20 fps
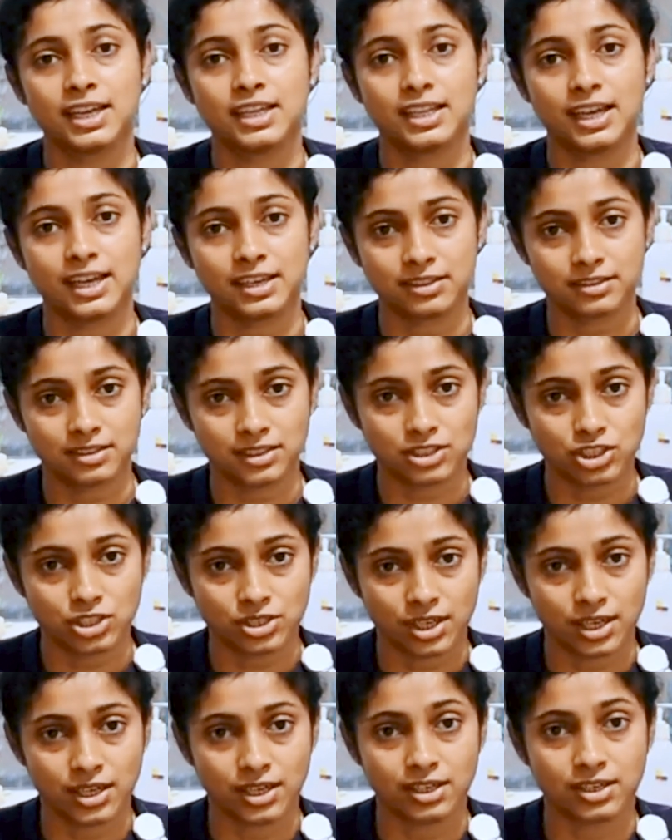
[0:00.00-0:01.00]
that there is
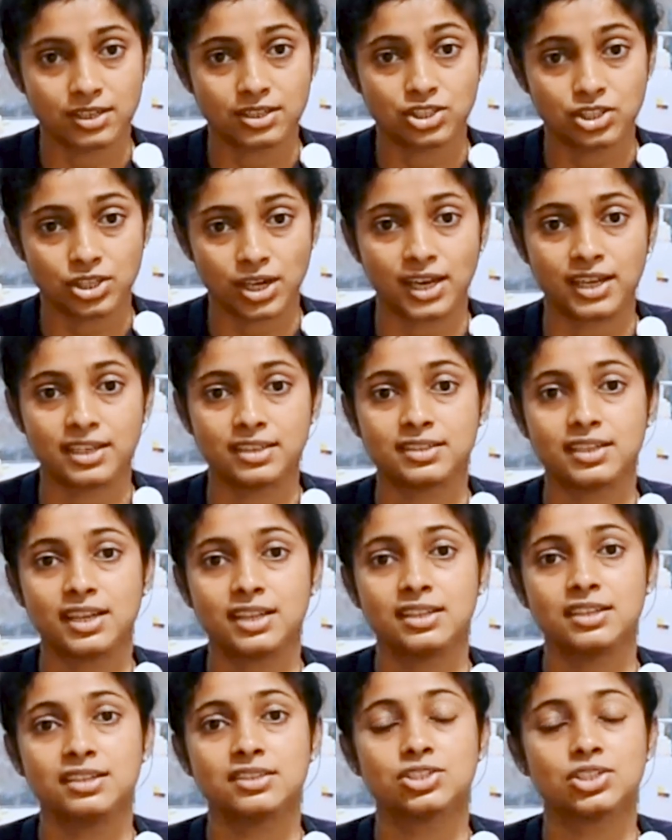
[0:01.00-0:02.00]
a chance
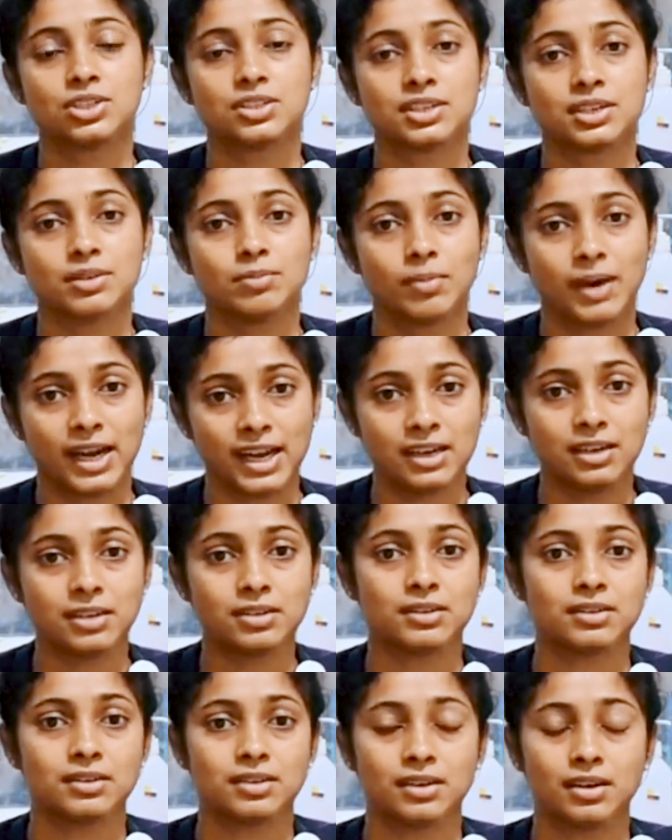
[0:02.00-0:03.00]
that these children
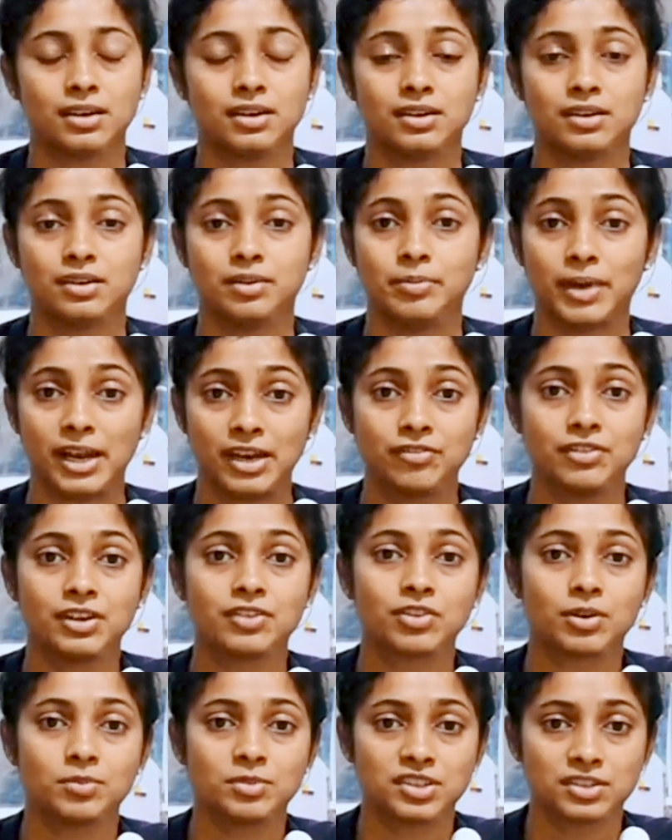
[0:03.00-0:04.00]
might
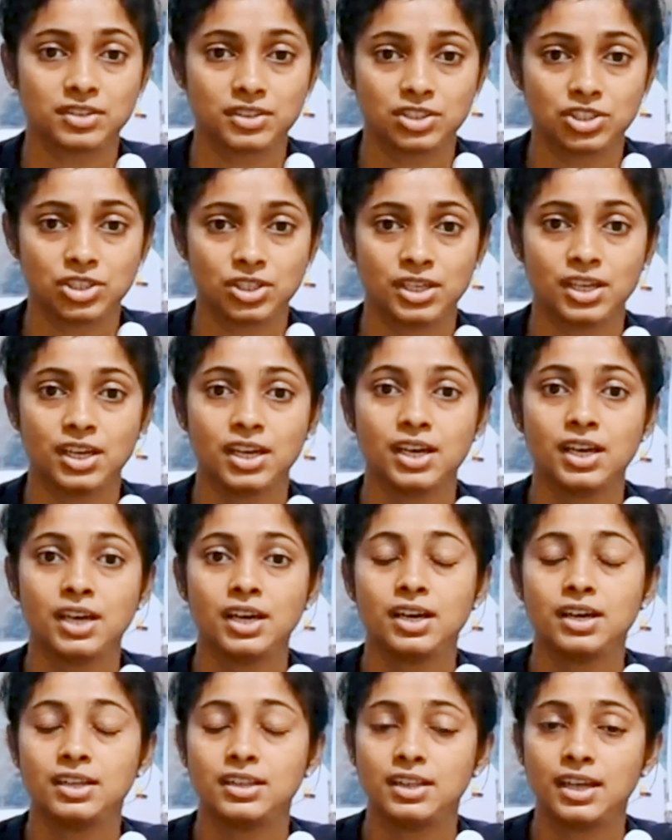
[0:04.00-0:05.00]
benefit from a surgery,
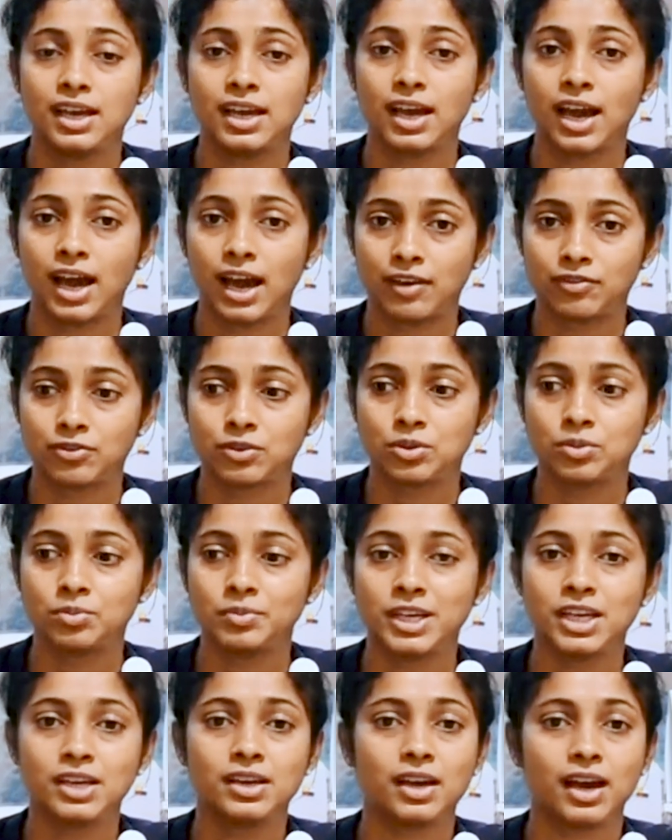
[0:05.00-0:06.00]
they have to
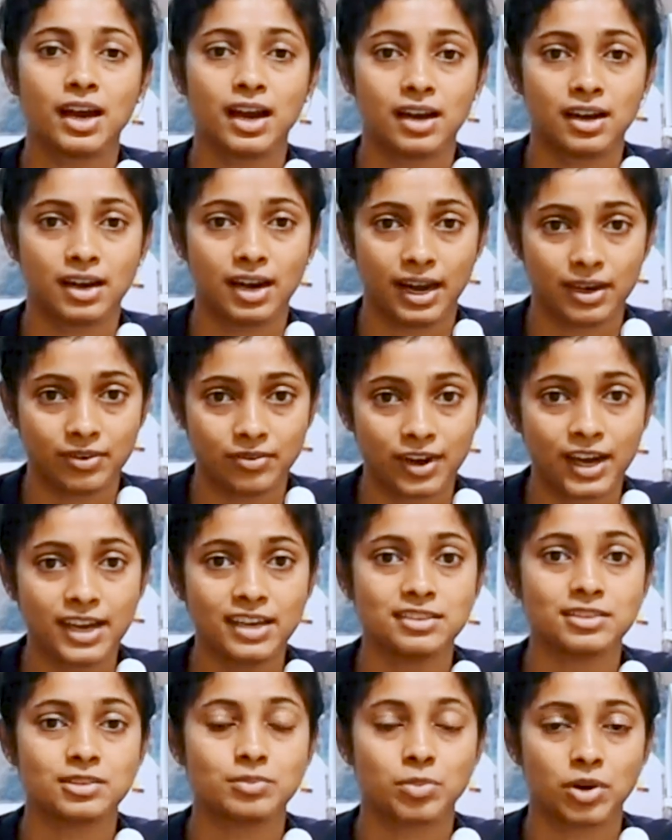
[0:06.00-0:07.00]
be
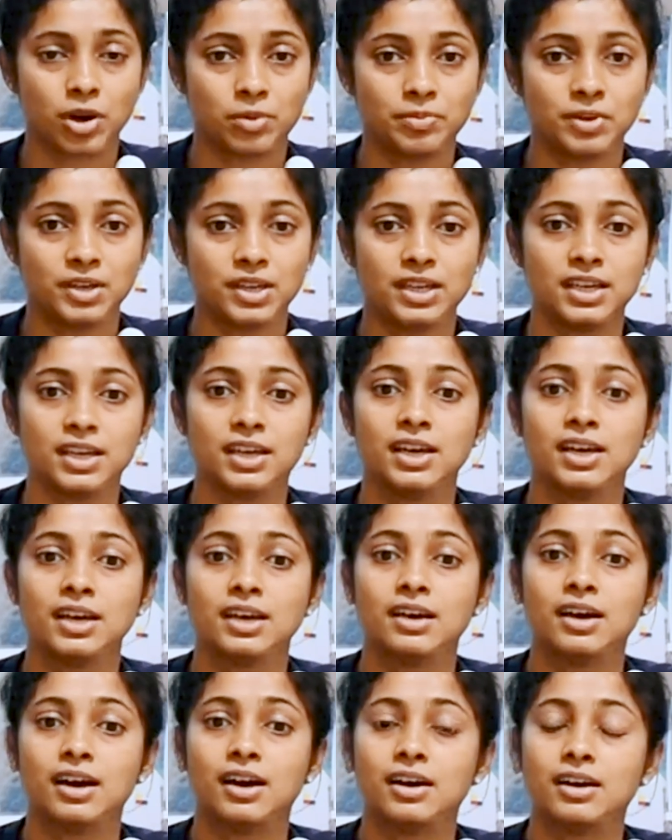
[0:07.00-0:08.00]
advised properly.
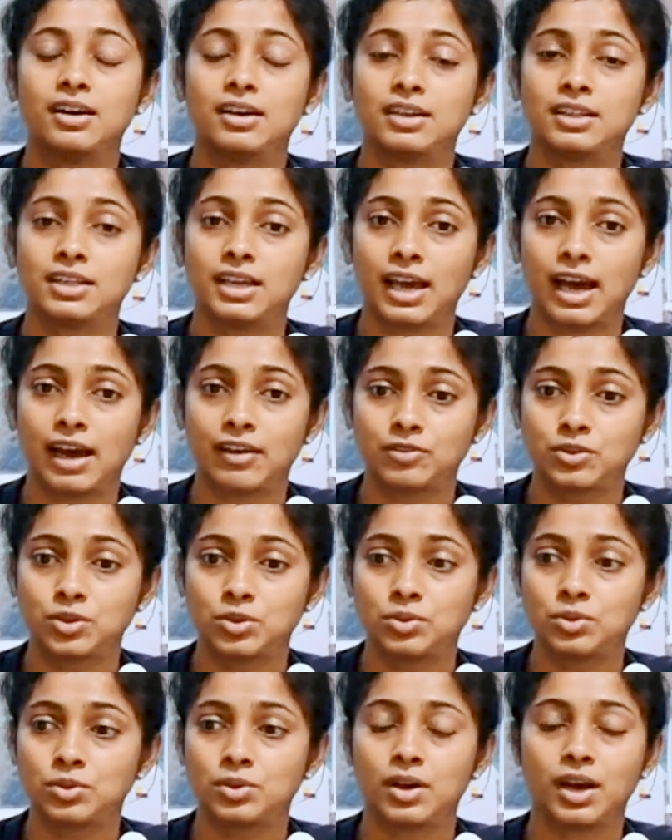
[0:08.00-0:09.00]
They have
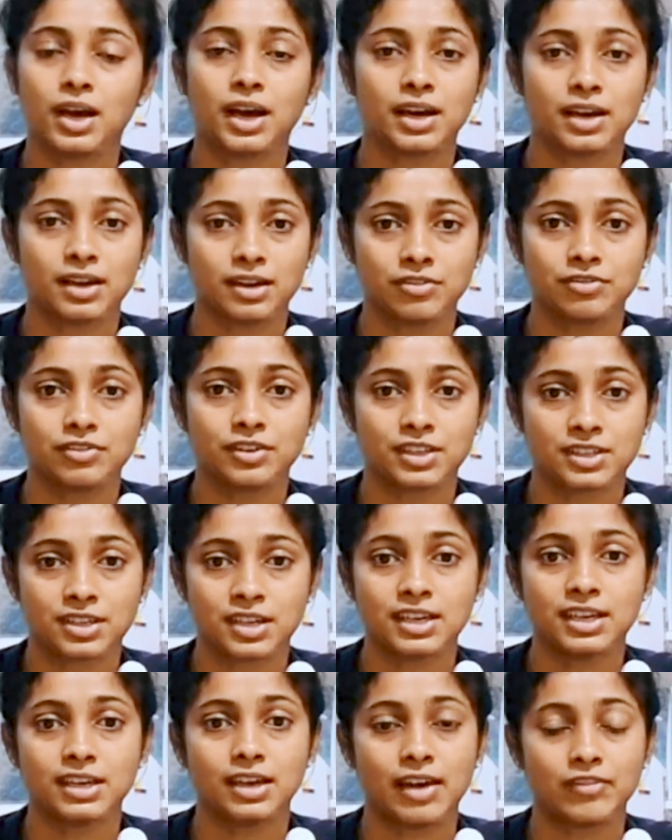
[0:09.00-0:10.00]
to,
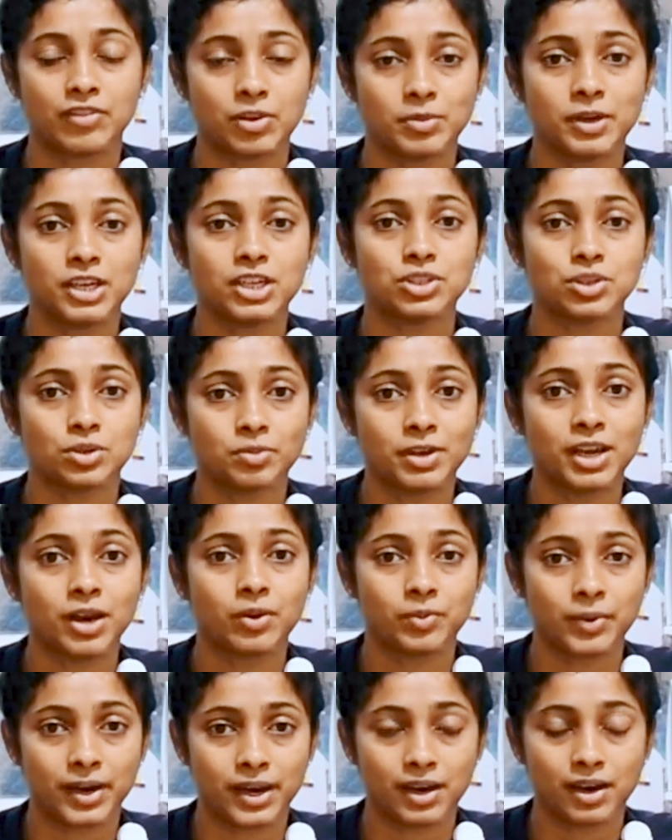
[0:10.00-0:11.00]
firstly, everybody should be
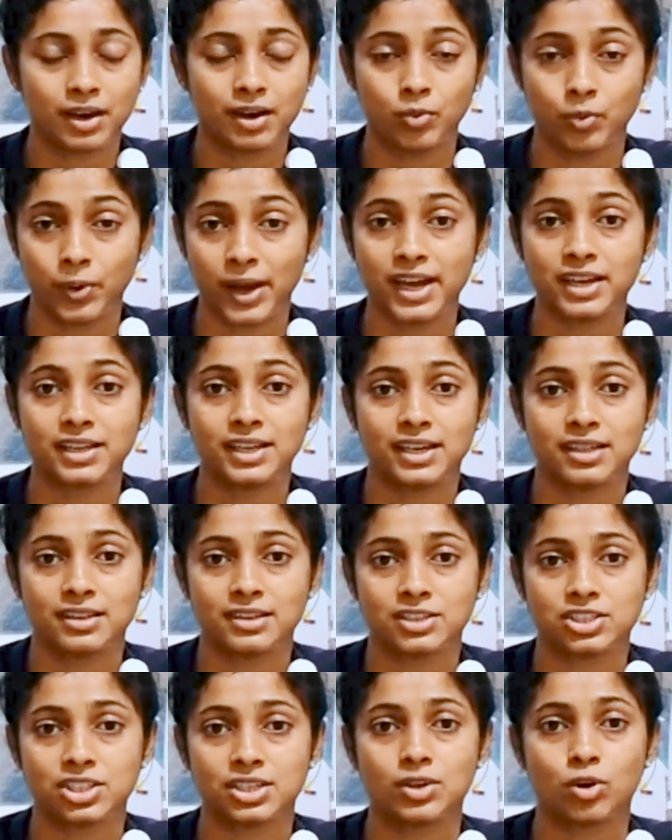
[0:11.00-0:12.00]
aware
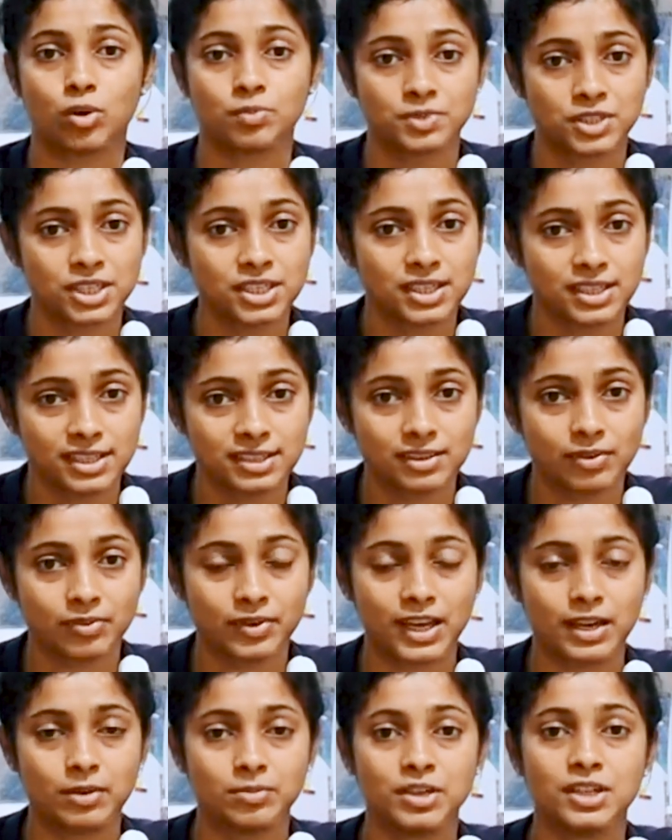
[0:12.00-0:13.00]
that such an option is
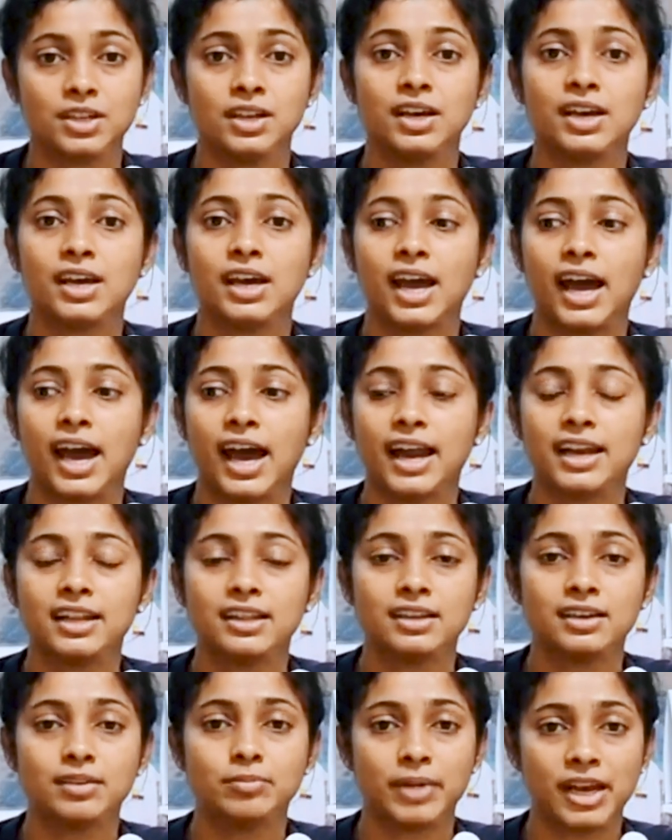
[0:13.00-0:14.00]
available
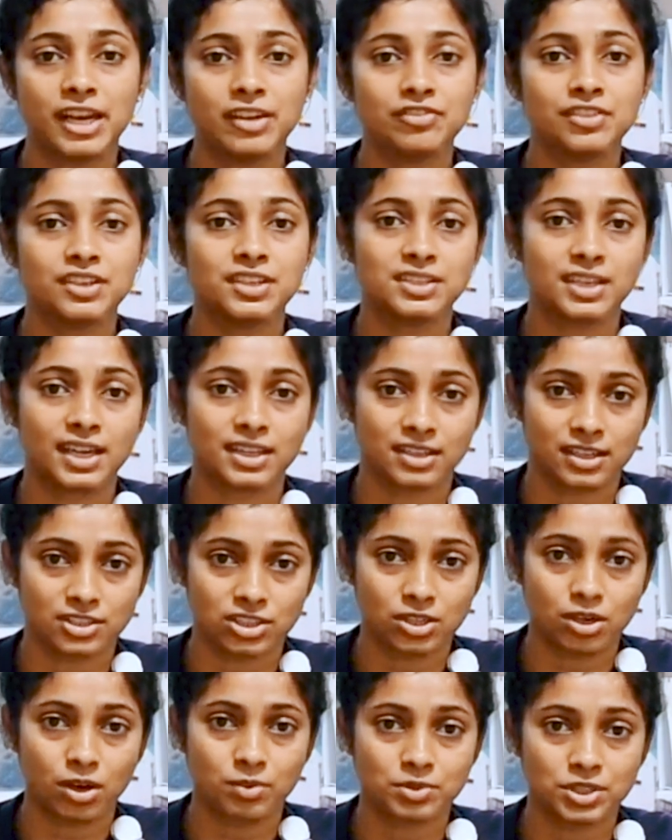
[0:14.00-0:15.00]
and the benefits that
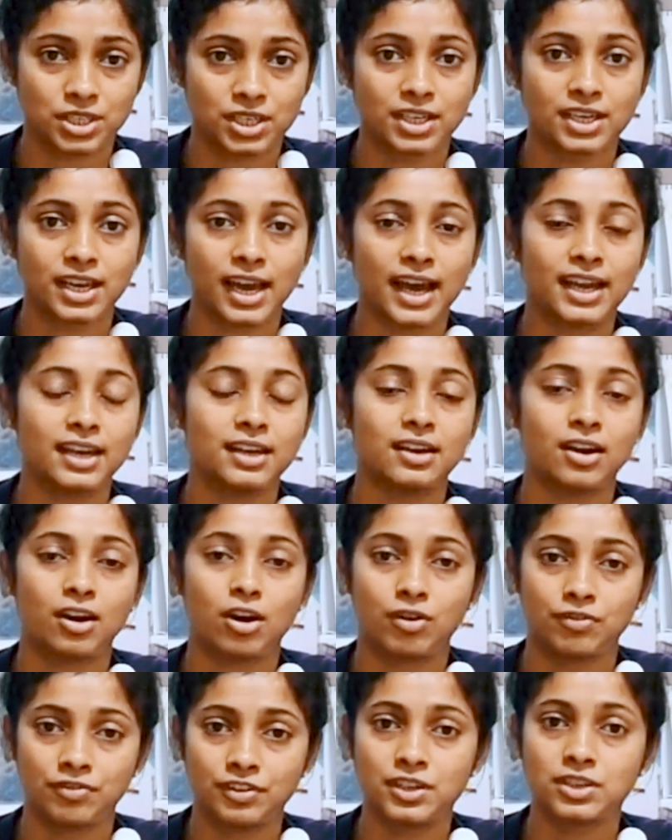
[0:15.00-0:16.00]
such an option can
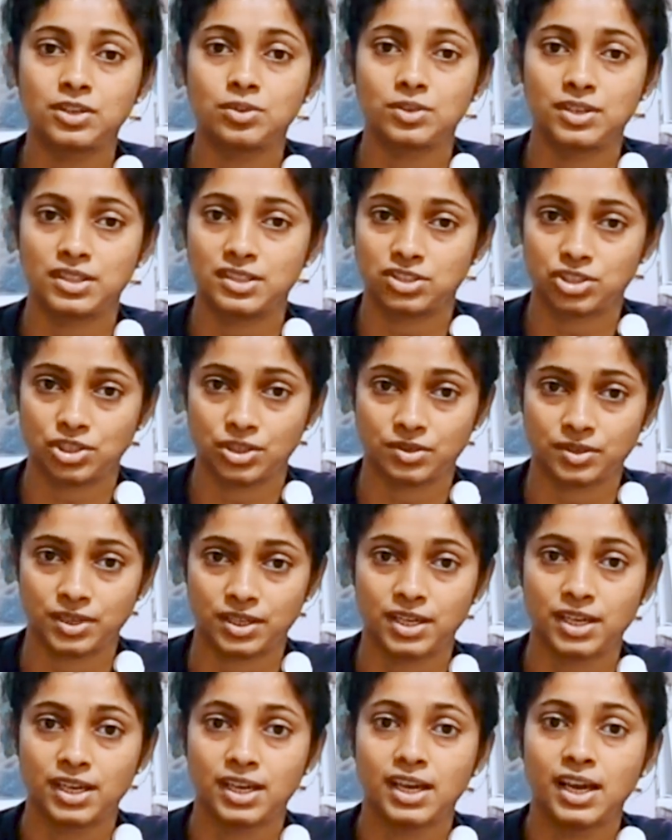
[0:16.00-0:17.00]
offer to these
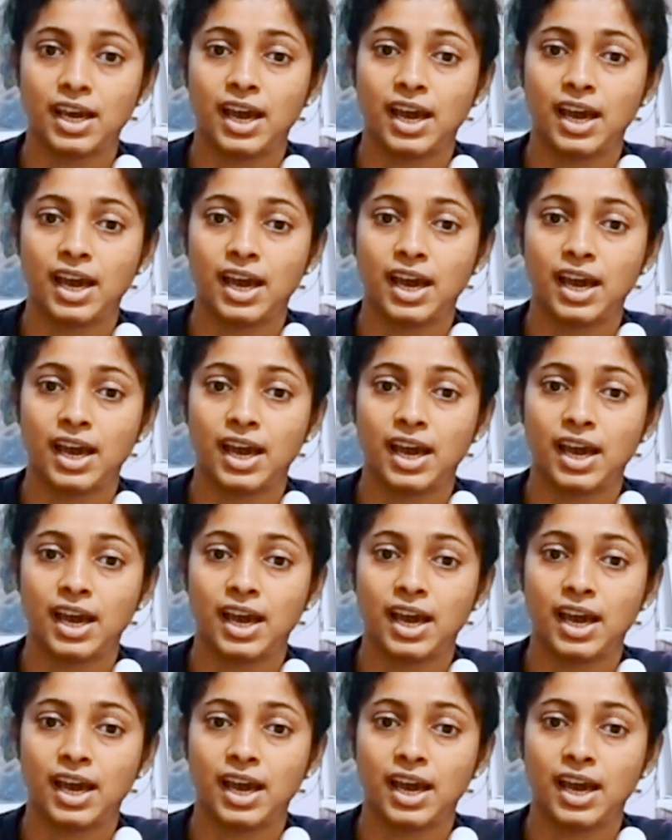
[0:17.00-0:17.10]
children.